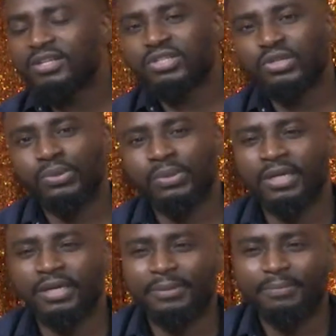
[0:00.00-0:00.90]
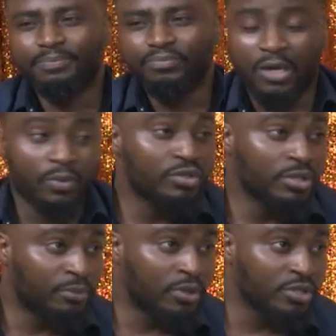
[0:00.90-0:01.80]
Wow. So I went to
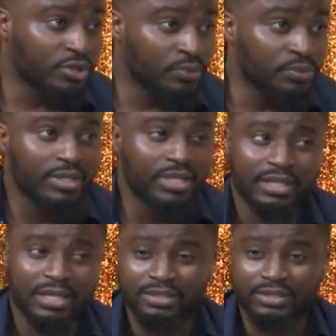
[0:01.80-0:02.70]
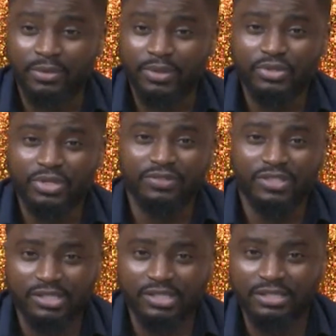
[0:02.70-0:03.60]
a boarding school in Nigeria. I went to
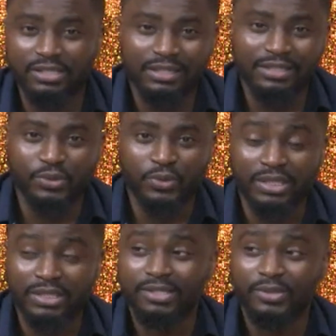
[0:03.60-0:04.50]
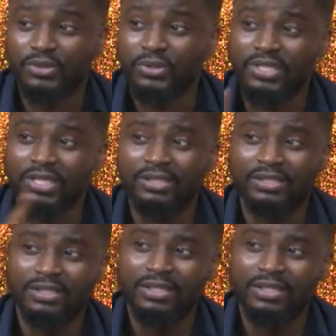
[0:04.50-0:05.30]
FGC. Idoan is in Ondo State.